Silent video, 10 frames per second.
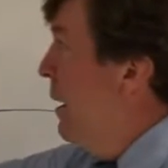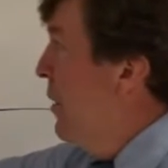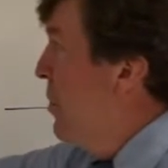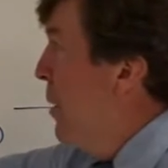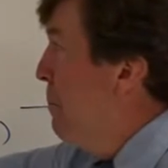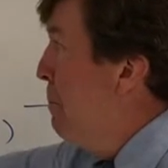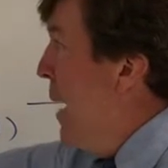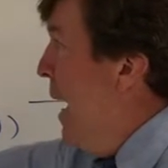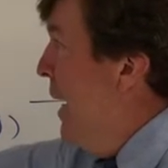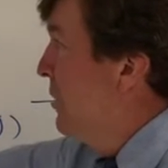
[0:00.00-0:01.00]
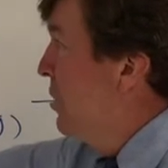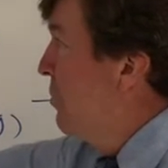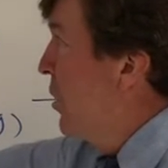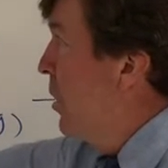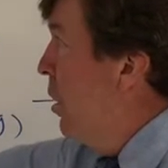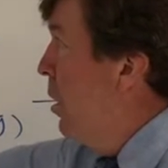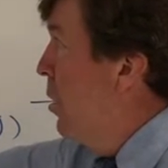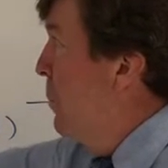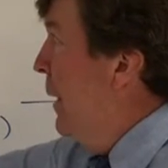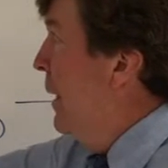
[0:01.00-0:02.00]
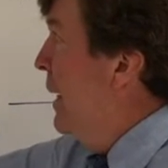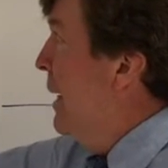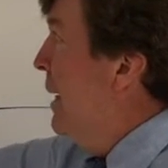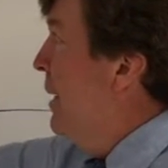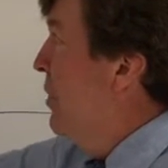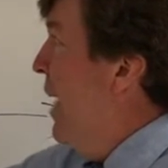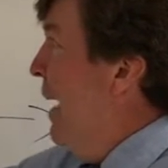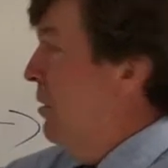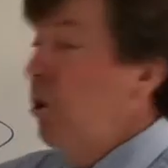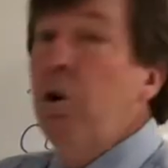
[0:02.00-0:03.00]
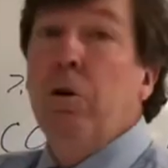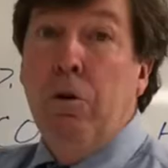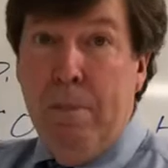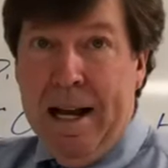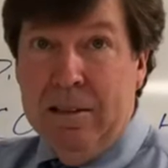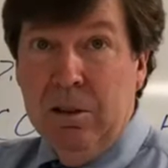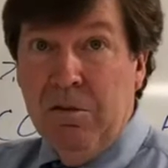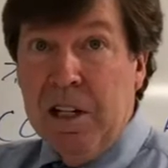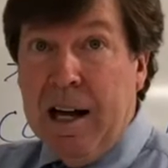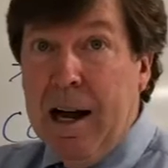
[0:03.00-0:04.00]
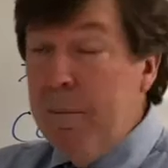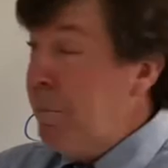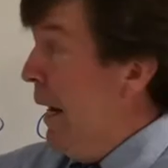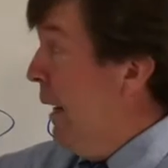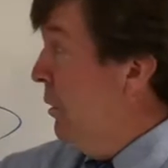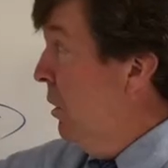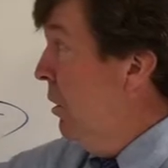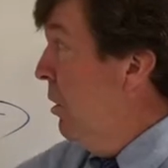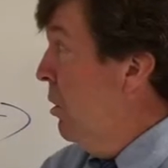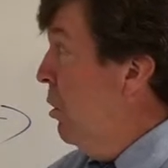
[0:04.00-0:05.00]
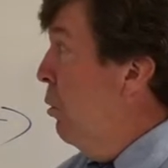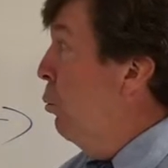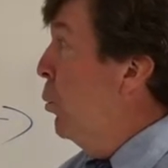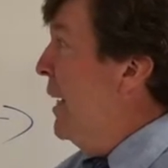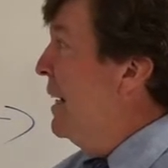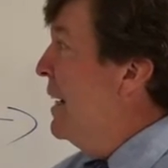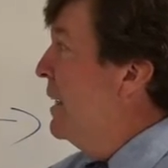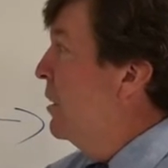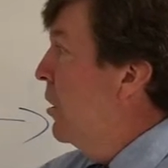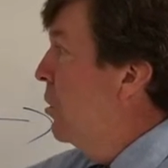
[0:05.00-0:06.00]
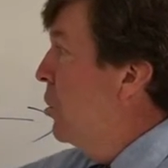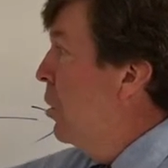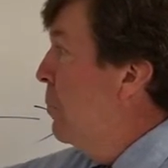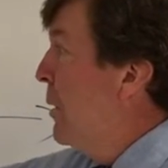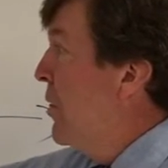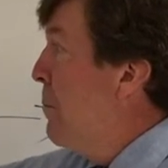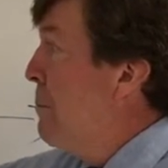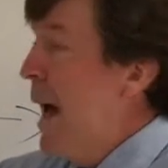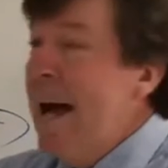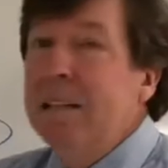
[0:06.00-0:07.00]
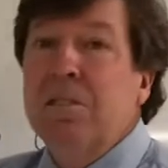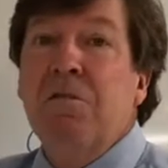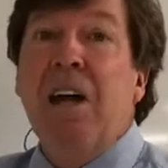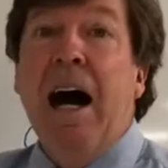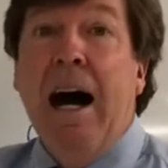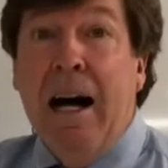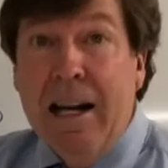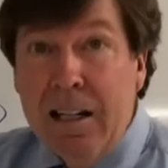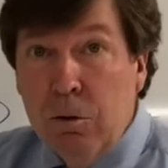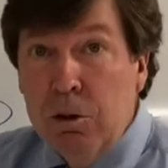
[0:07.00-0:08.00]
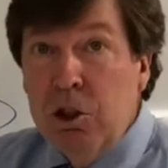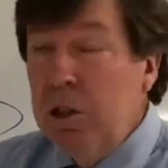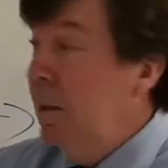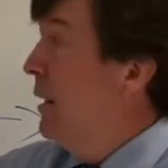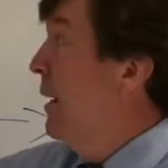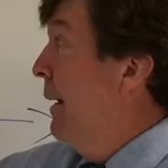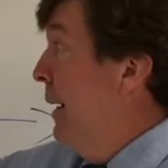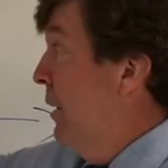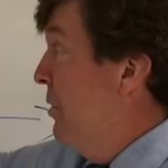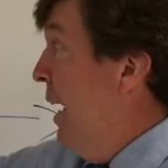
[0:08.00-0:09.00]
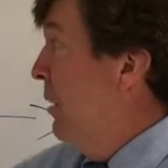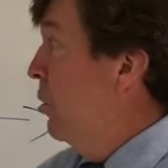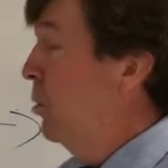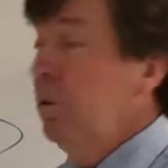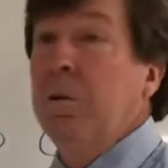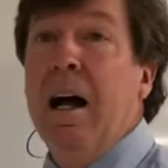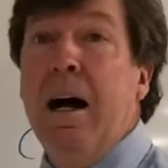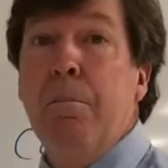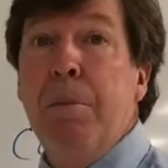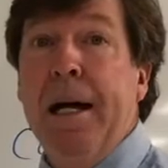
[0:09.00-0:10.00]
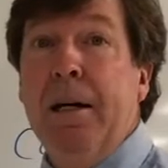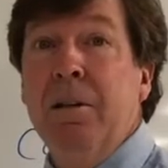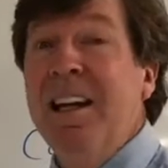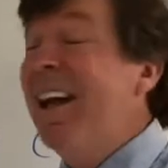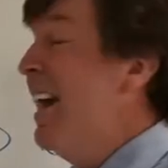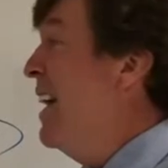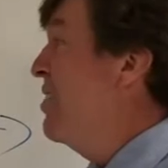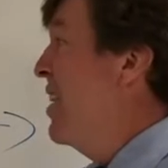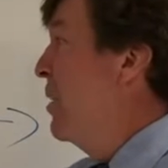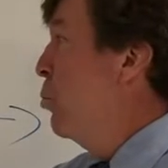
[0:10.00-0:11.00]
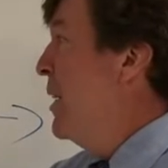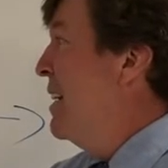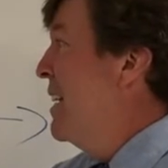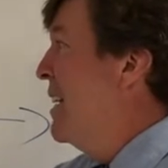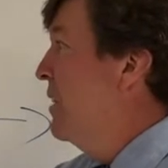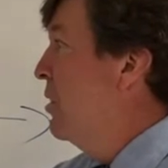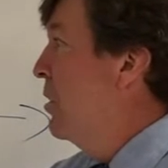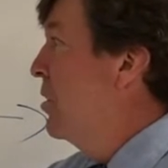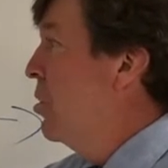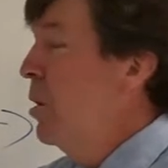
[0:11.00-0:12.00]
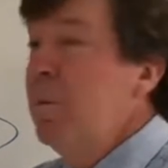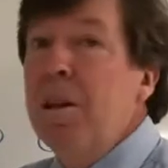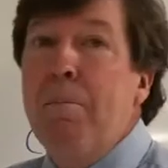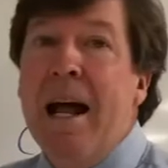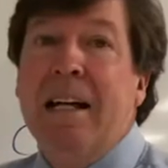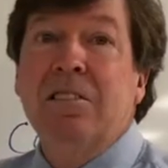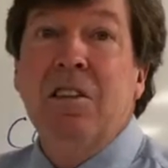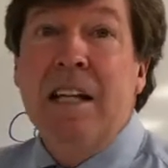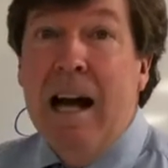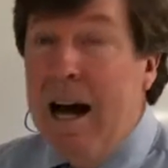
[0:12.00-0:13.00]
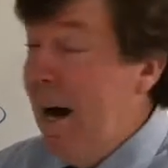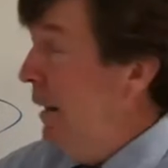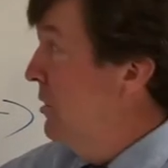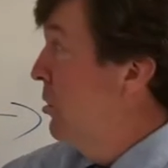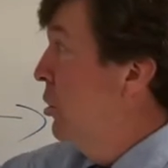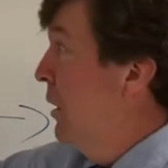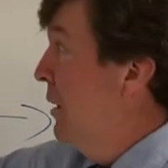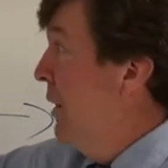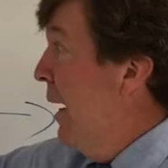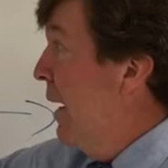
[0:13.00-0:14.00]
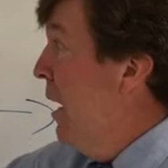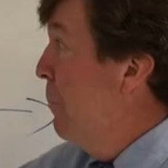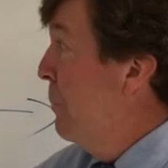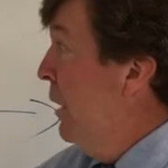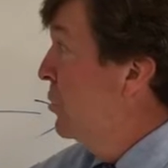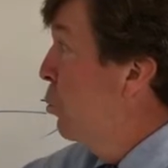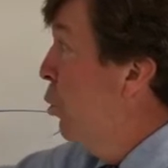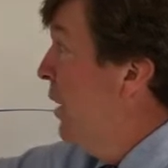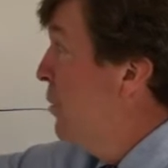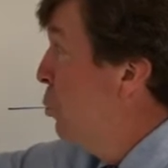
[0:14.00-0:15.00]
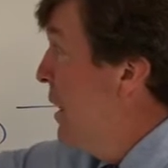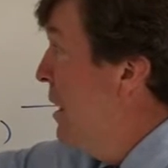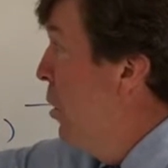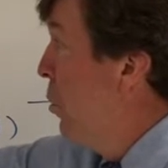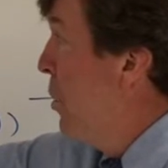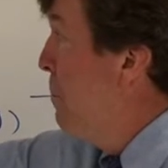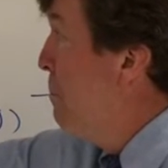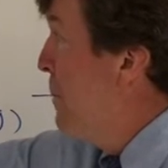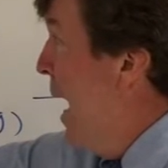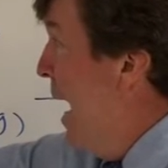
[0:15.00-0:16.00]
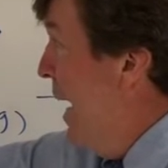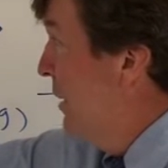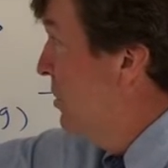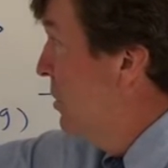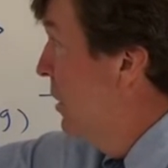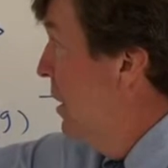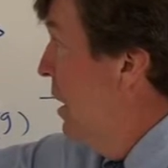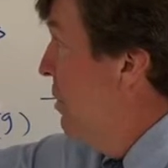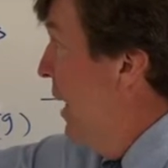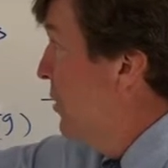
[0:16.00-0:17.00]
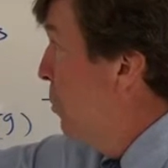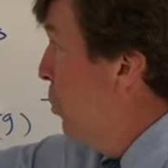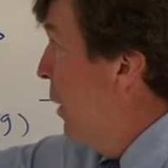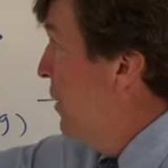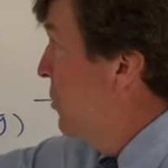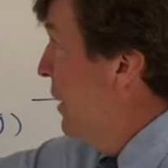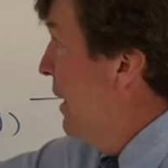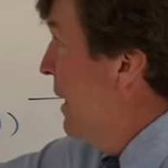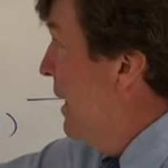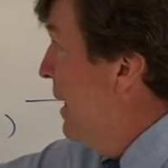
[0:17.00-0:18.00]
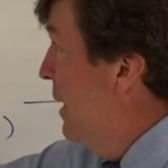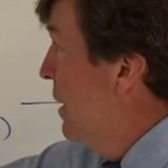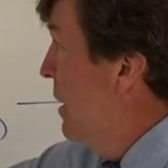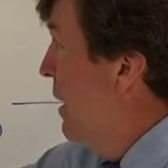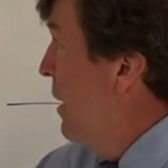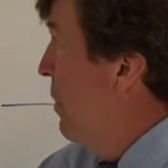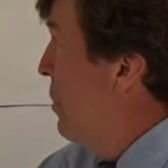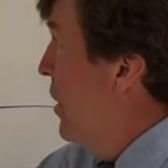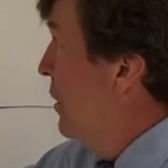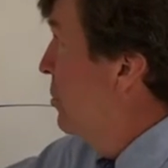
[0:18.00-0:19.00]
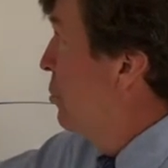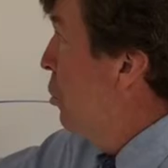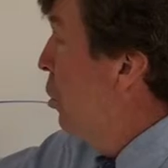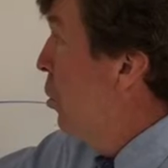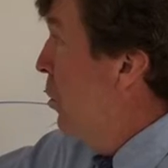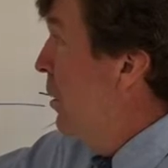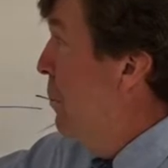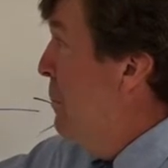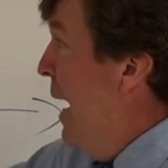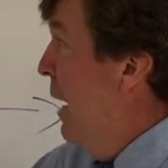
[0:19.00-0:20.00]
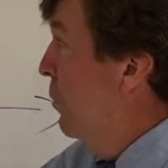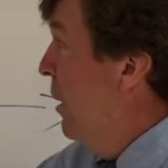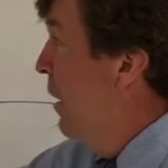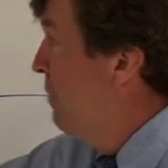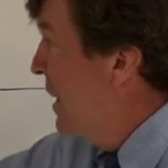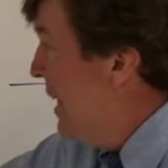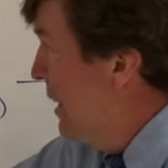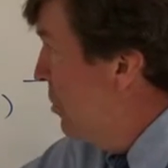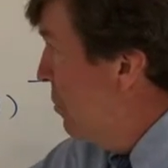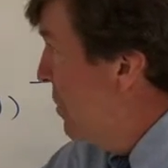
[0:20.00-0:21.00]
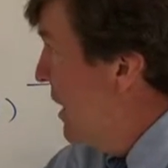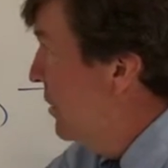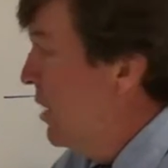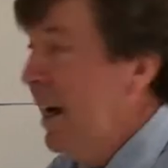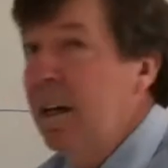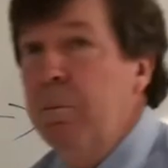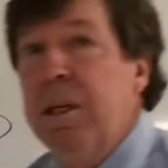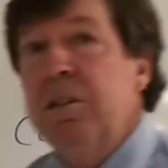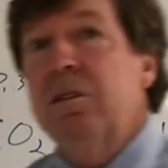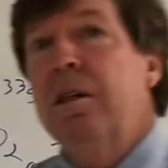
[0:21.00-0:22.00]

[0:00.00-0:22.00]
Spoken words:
the mass of the carbon in that total mass of the compound. We need to determine the mass of the hydrogen in that total compound. And then we need to determine the mass of the oxygen in that compound. Once we know the mass that's present in this total amount of each of these elements,